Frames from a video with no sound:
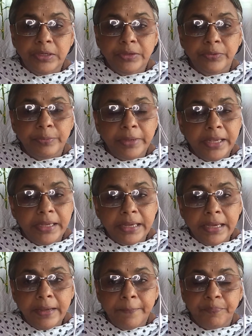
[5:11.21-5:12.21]
You make
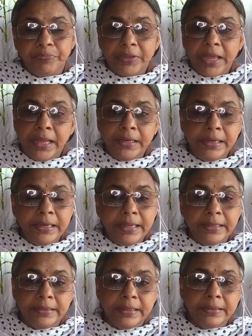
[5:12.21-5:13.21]
a candy
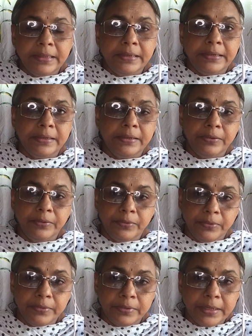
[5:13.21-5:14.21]
like thing that
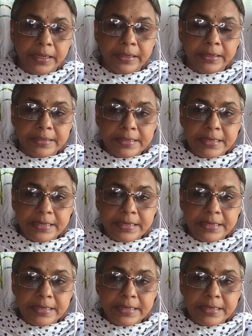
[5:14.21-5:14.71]
you take it.